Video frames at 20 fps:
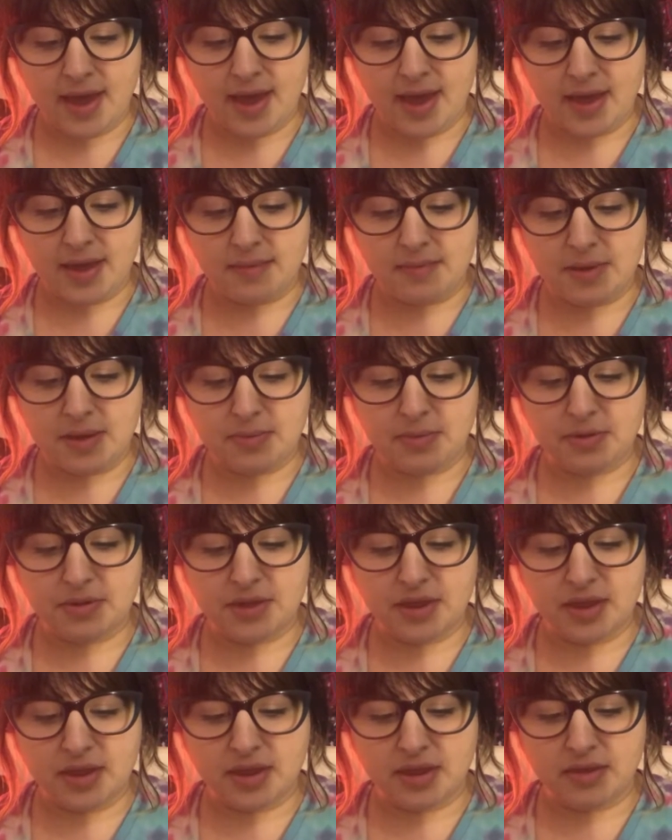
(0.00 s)
And people
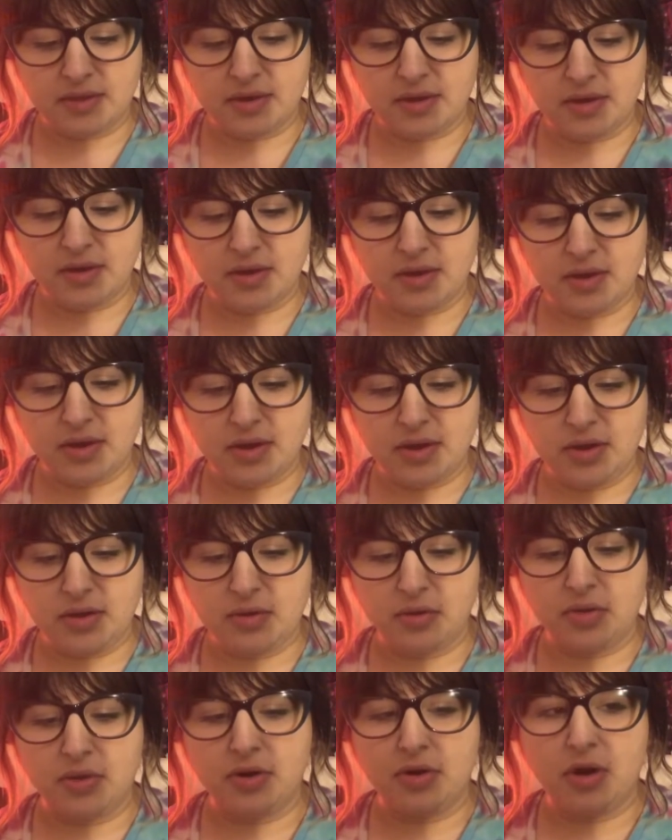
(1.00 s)
thinking, you
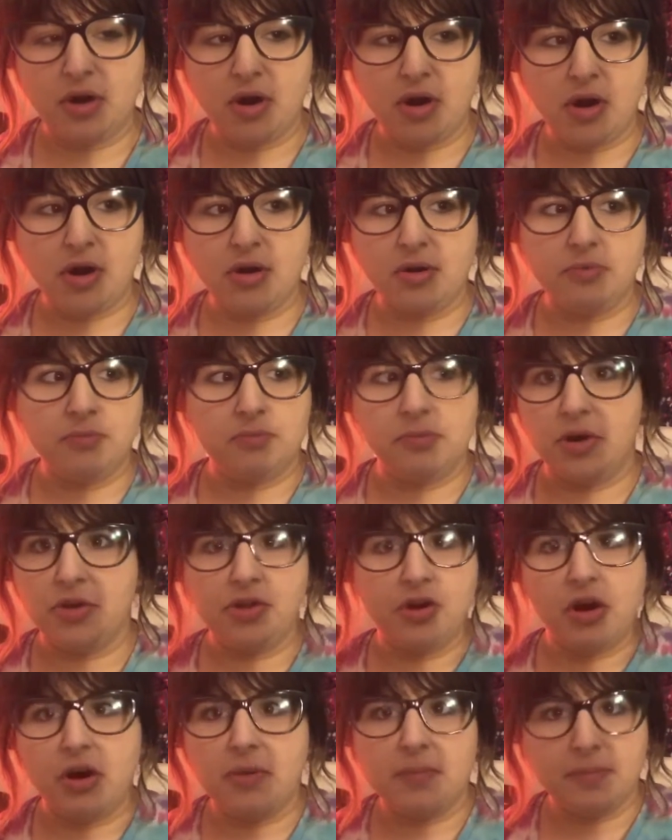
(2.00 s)
know, there
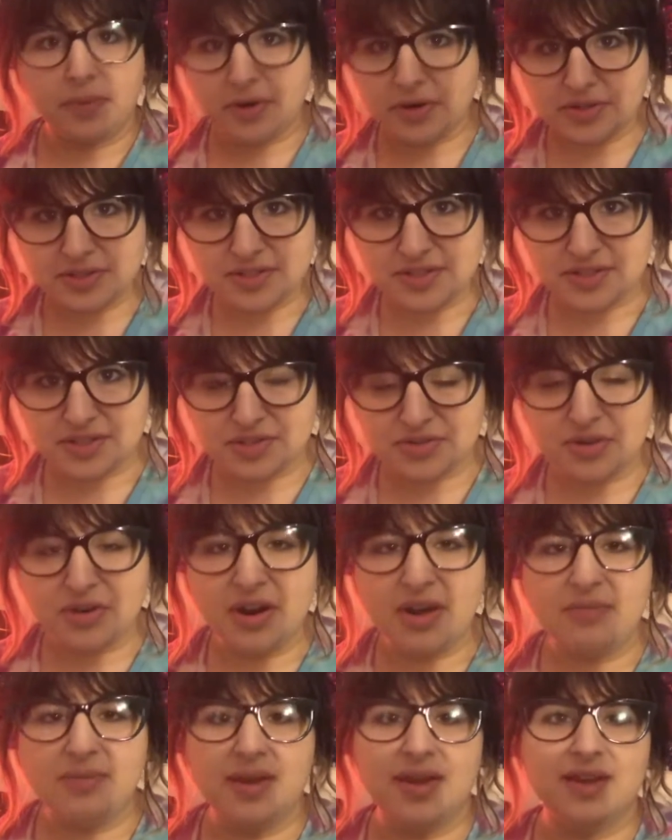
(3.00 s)
aren't birds in
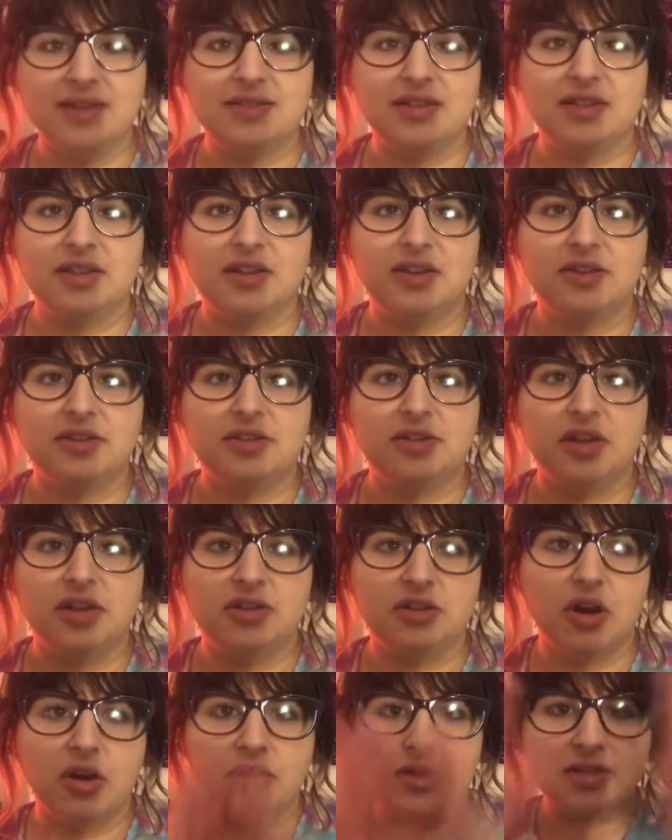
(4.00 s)
Detroit because like
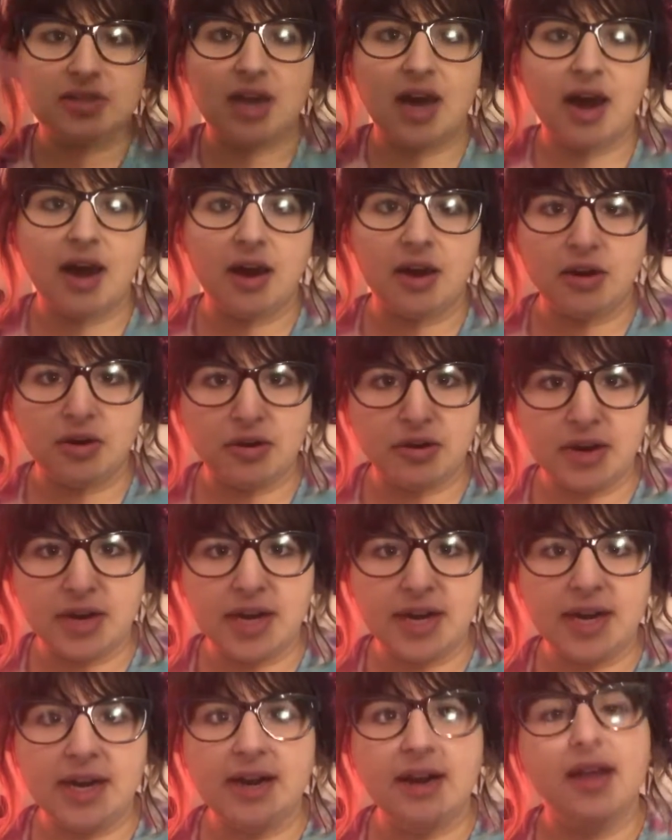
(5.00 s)
it's all this
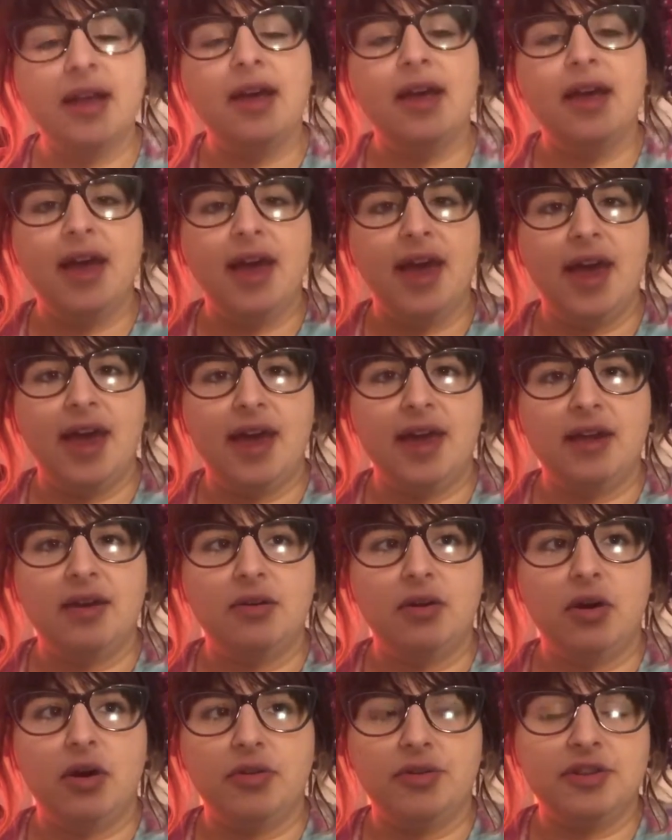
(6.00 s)
concrete
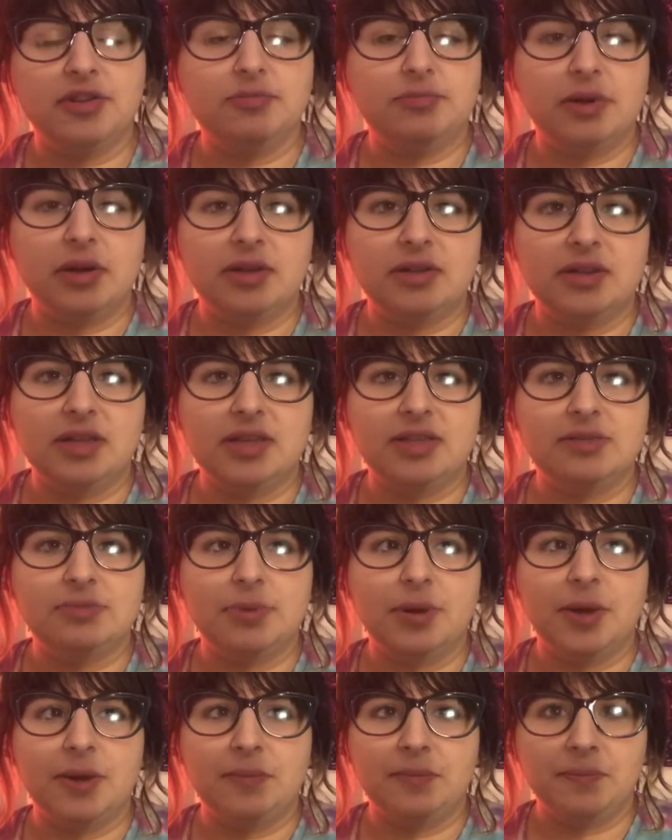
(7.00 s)
and all these buildings,
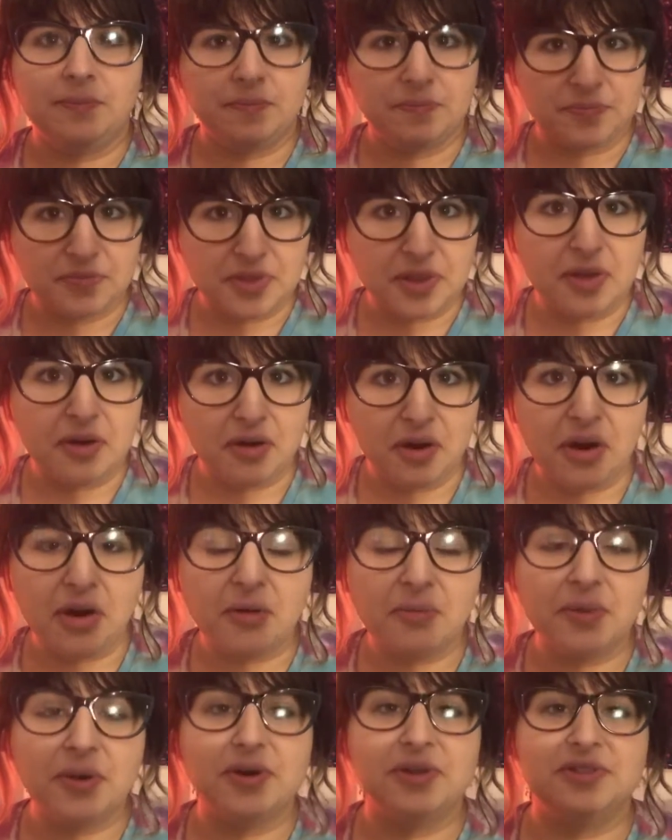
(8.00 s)
but there
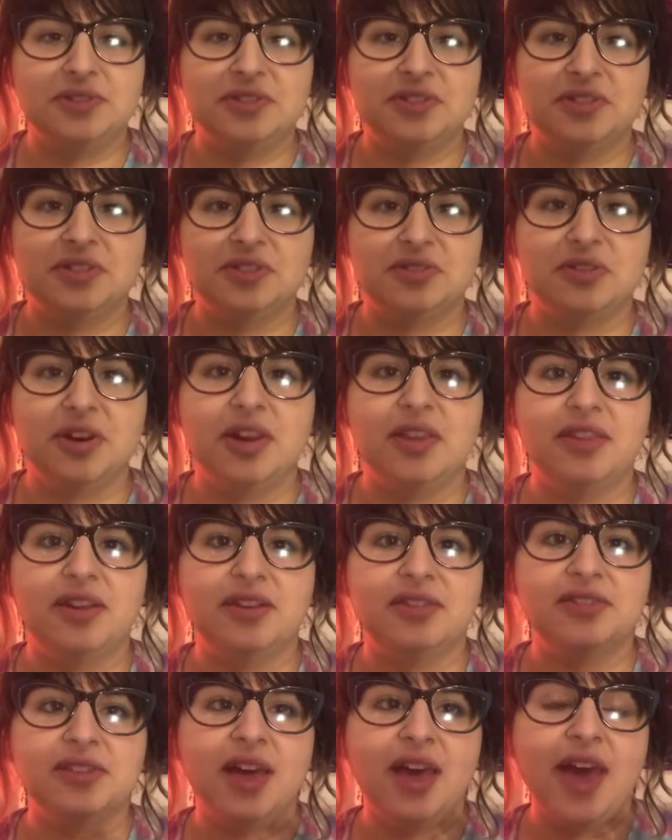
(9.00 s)
are birds in Detroit.
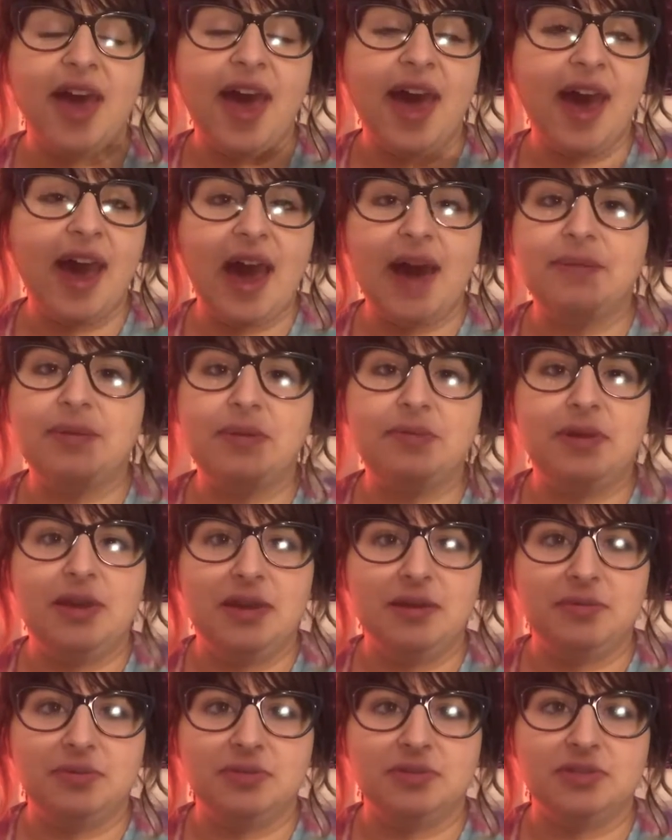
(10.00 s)
There's happy
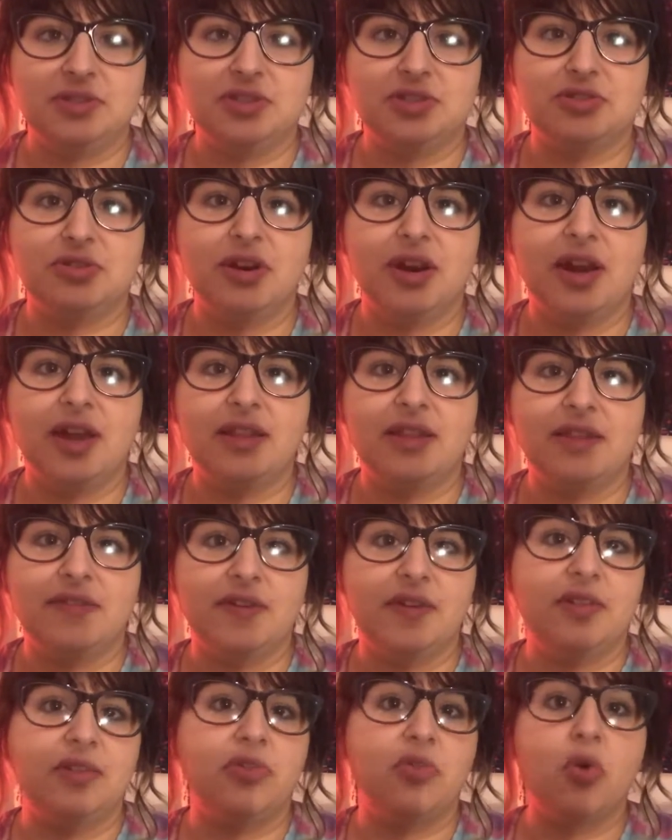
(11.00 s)
people in Detroit
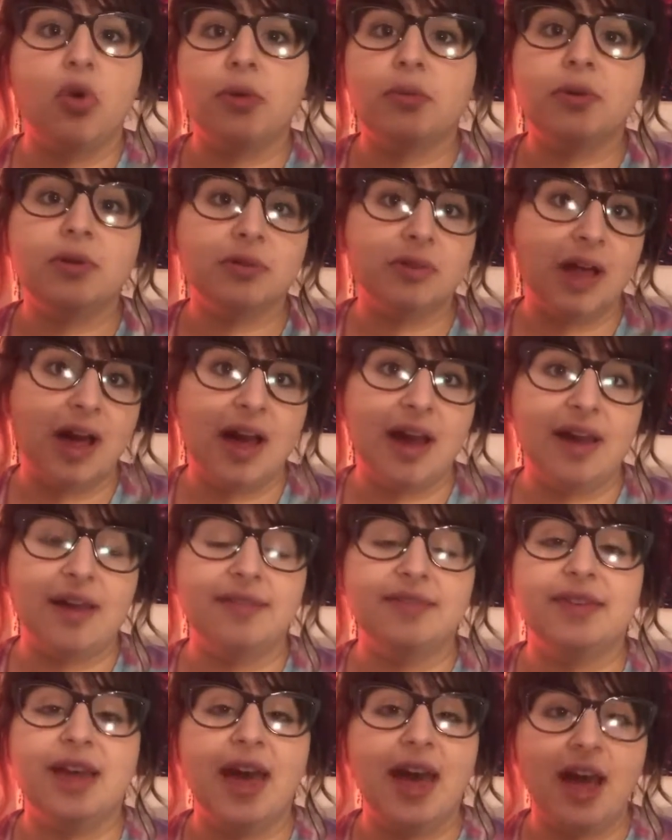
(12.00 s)
living normal
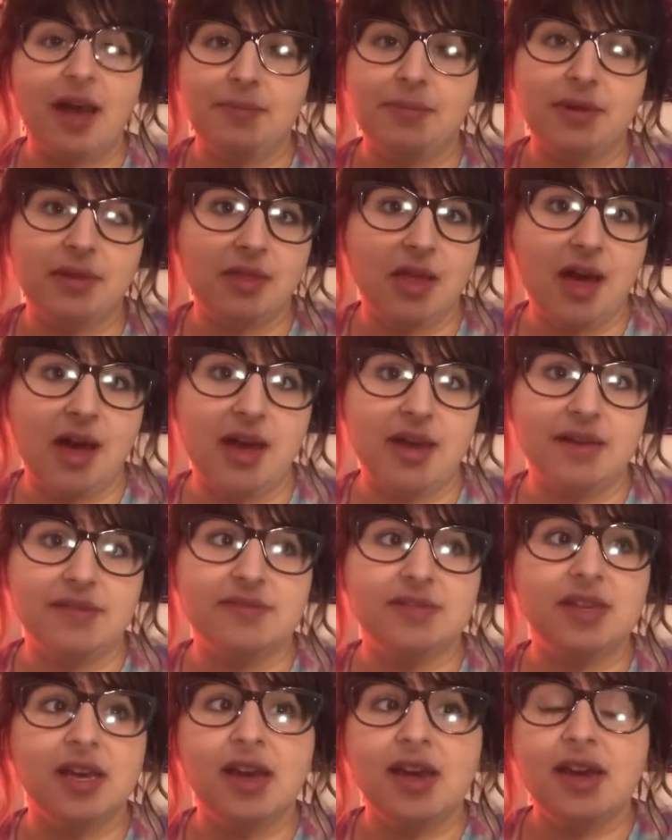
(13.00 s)
lives, happy
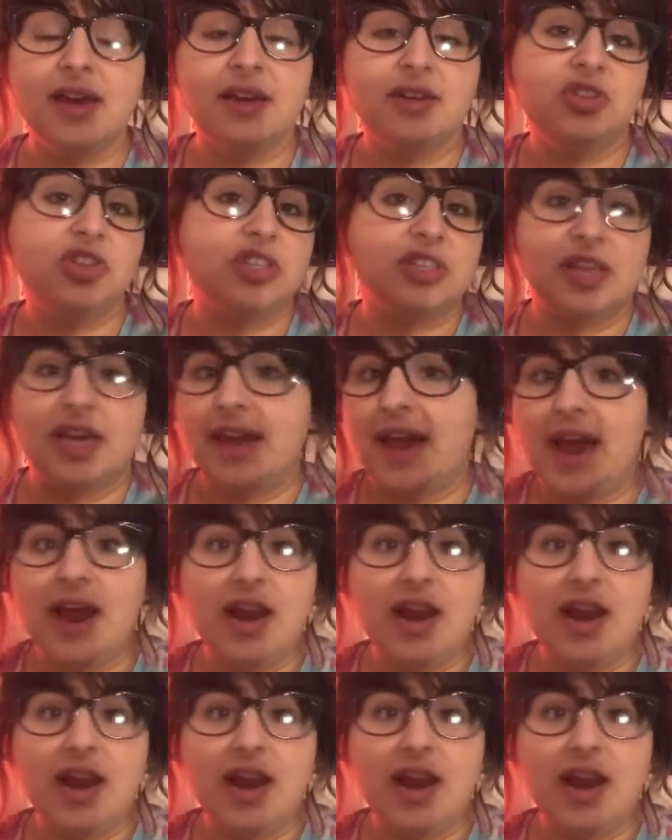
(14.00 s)
lives, just like